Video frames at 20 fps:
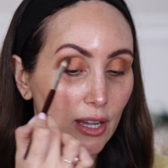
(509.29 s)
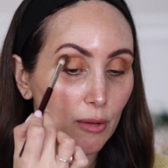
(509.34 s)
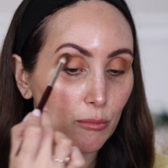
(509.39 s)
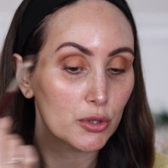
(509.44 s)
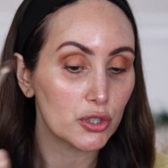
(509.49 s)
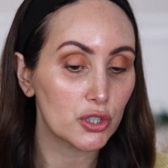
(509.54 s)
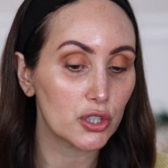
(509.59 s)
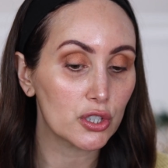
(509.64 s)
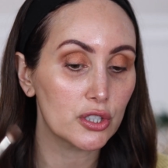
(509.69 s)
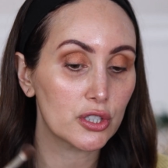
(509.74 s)

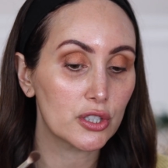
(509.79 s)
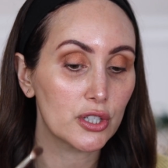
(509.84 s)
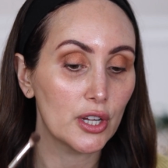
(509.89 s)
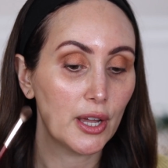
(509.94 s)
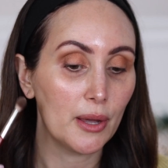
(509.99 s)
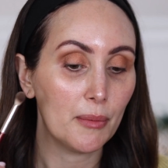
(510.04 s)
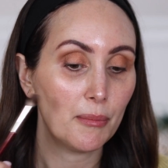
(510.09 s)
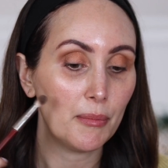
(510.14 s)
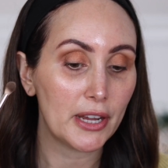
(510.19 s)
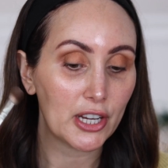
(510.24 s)
but just
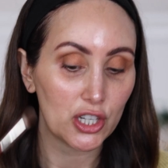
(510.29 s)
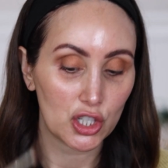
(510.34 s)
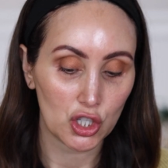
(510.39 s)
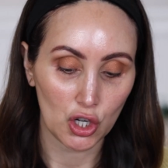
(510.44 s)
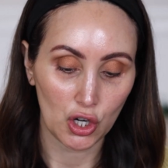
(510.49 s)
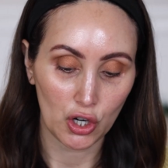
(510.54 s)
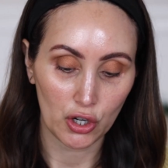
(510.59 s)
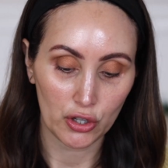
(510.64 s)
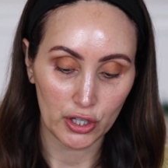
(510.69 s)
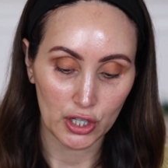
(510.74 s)
make
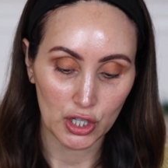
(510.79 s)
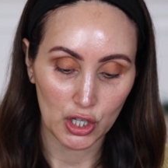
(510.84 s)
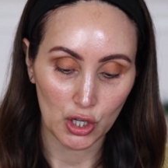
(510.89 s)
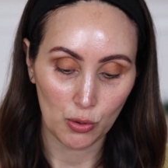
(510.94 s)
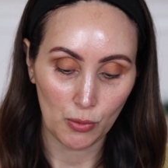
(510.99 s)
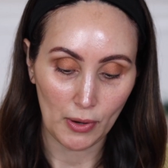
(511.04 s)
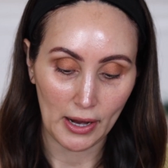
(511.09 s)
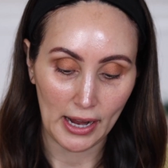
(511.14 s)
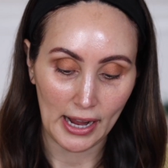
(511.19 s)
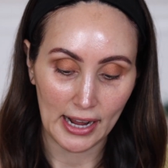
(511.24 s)
sure that
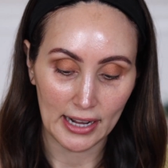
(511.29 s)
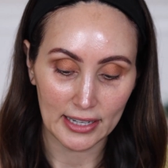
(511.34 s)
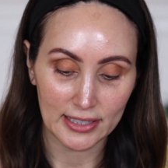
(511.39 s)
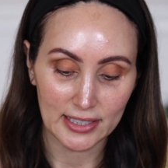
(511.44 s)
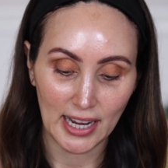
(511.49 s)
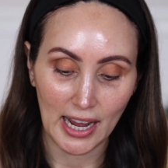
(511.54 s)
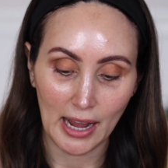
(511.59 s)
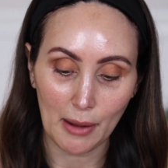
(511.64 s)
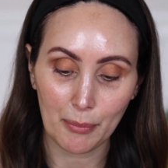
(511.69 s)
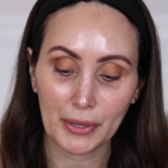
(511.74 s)
you are
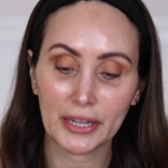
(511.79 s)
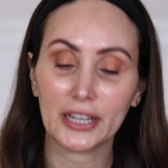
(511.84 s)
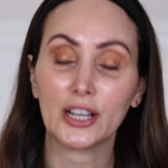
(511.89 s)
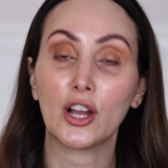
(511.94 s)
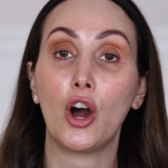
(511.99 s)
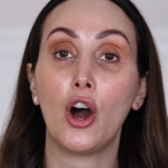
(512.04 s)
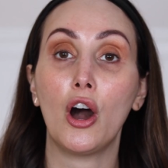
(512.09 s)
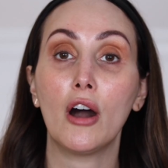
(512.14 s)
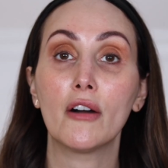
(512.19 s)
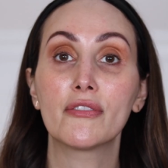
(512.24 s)
tapping
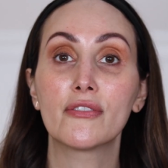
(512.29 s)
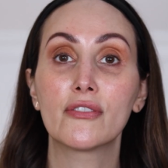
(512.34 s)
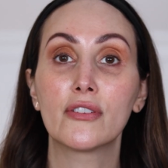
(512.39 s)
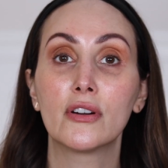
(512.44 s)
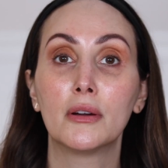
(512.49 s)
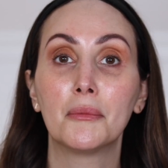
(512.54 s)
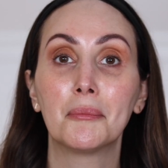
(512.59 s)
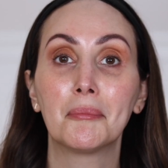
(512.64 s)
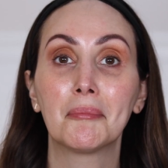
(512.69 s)
off.